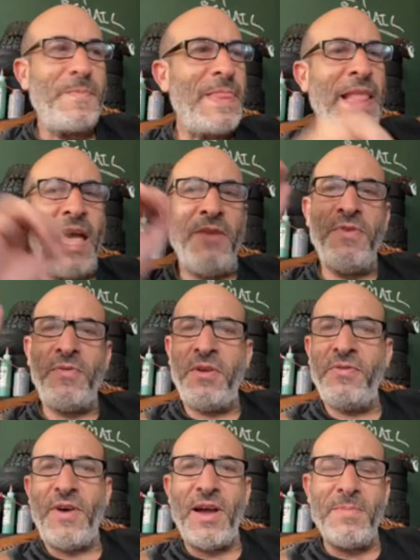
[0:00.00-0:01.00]
at
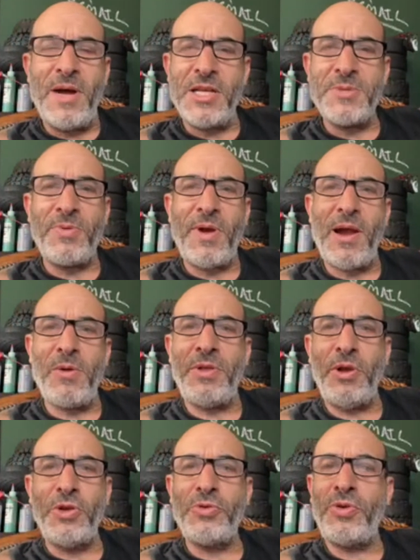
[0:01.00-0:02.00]
55 miles per hour, the
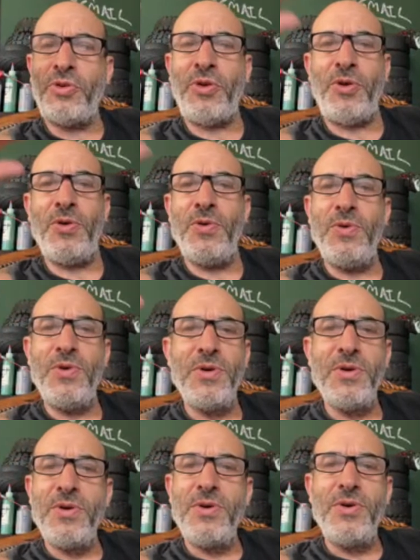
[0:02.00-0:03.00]
Ultra 2,
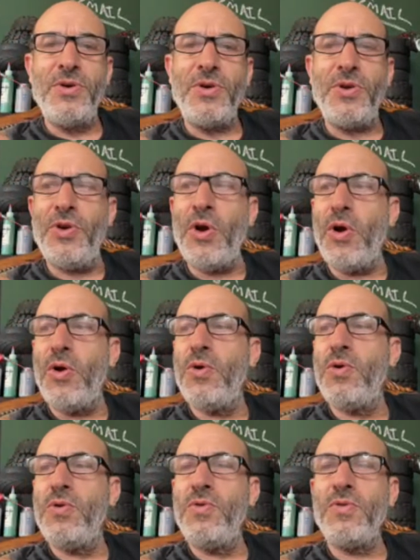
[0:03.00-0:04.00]

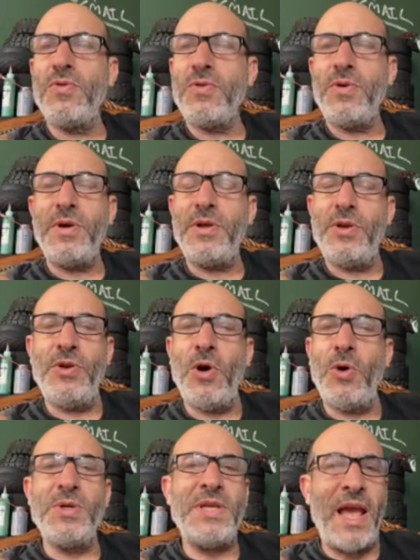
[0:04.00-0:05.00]
no
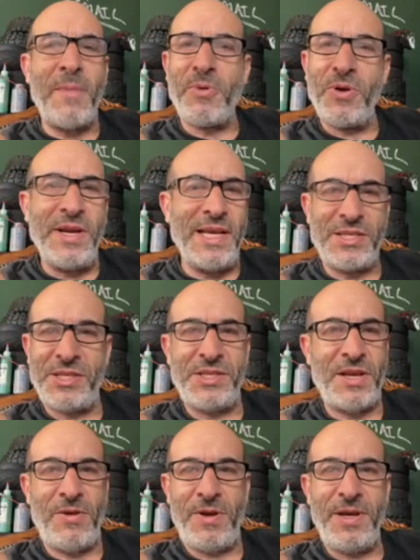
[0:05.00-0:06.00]
damper
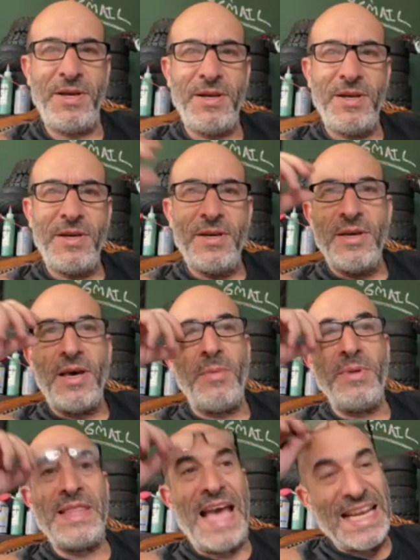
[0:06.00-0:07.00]
necessary. I
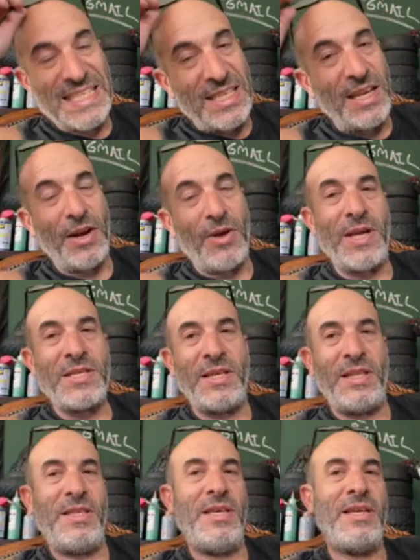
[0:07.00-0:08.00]
mean, that's an interesting
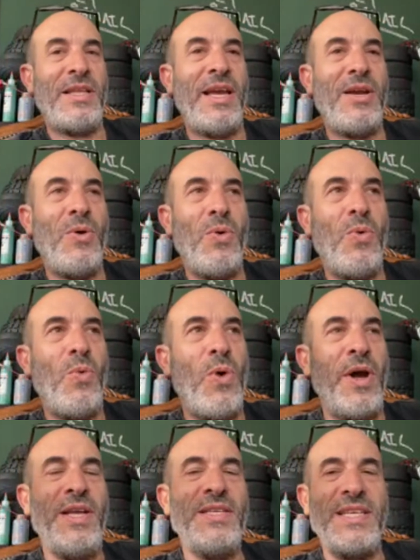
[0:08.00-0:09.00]
thing. Like,
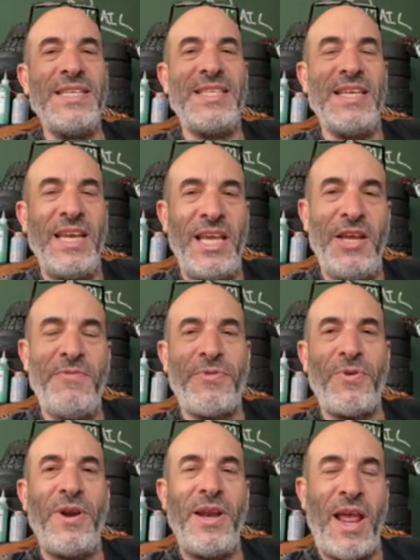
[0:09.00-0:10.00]
what is the need
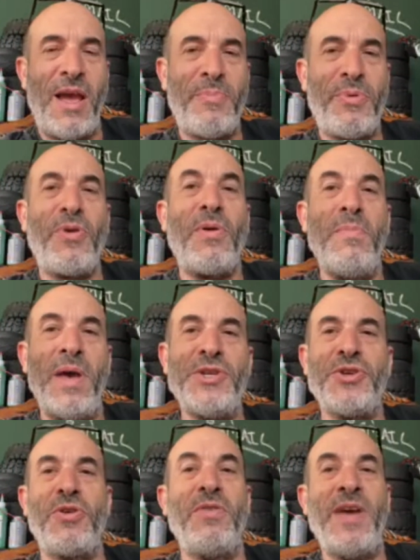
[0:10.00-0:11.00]
for a damper a
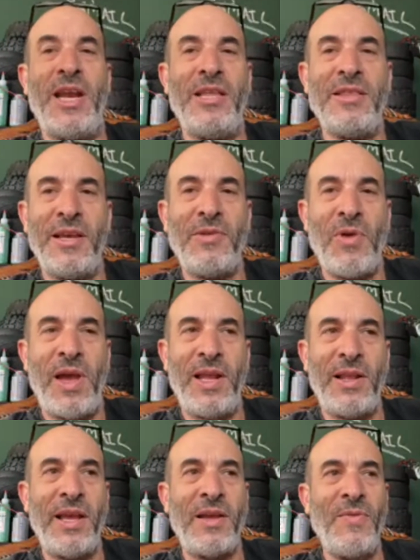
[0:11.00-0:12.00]
measure of anything, right?
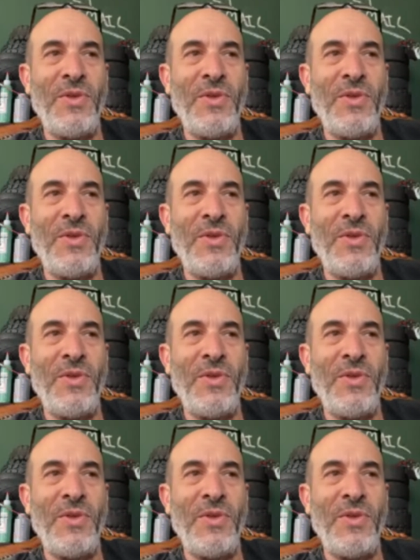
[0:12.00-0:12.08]
Like,